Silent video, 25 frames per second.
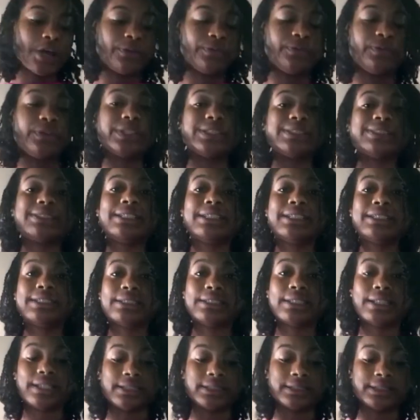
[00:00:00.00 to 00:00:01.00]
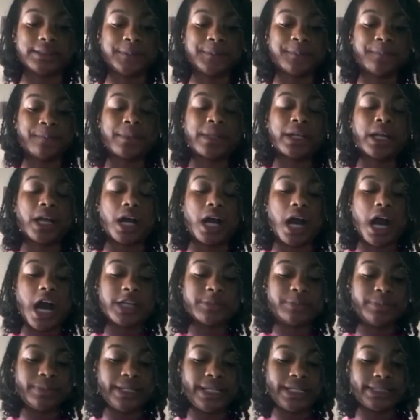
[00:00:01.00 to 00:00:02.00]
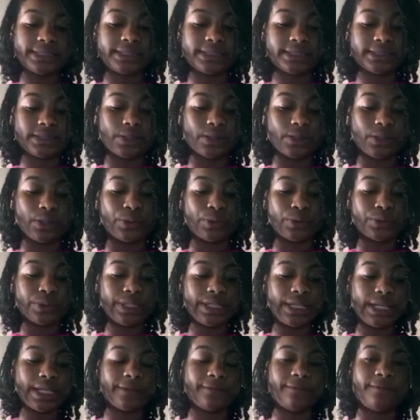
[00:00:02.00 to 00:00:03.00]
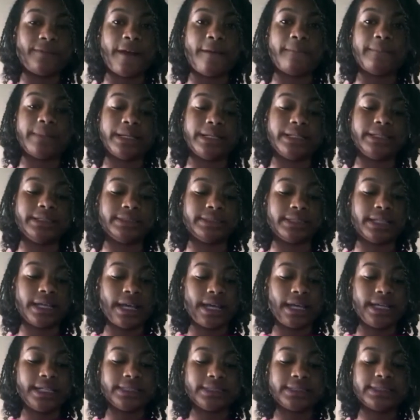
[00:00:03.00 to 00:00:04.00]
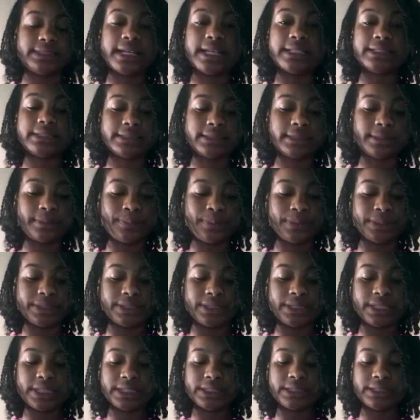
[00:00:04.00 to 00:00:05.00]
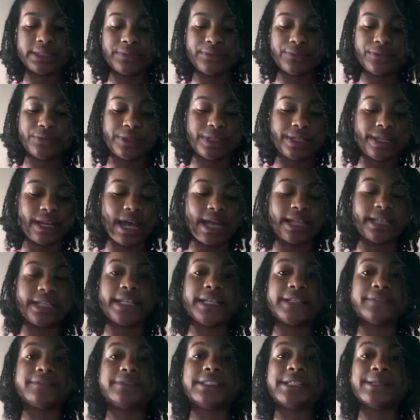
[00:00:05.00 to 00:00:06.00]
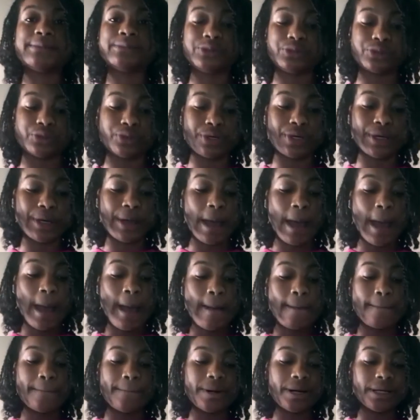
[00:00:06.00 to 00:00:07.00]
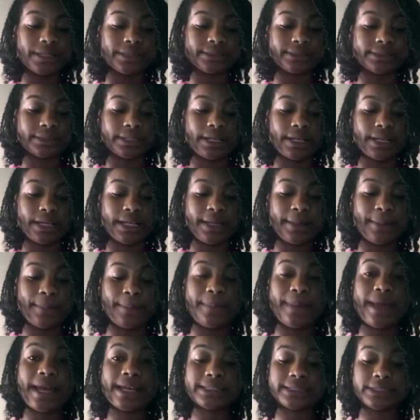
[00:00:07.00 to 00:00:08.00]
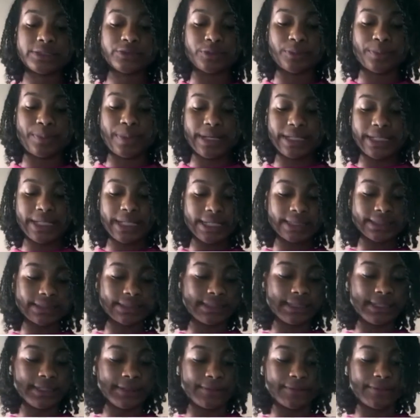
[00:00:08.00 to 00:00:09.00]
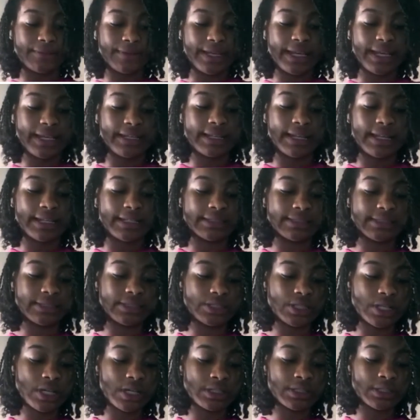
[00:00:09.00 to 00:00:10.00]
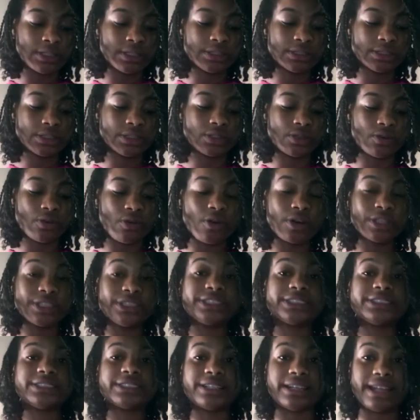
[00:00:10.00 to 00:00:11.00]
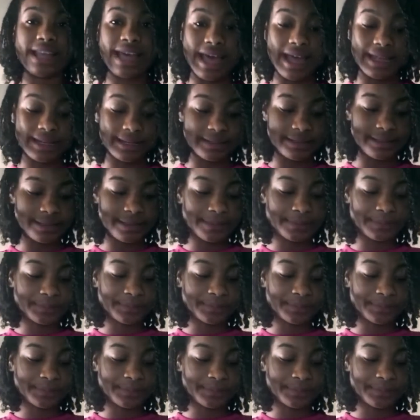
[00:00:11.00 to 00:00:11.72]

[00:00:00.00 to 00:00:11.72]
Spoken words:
Verse 6 says, "God places the lonely in families. He sets the prisoners free and gives them joy. But he makes the rebellious live in a sun-scorched land."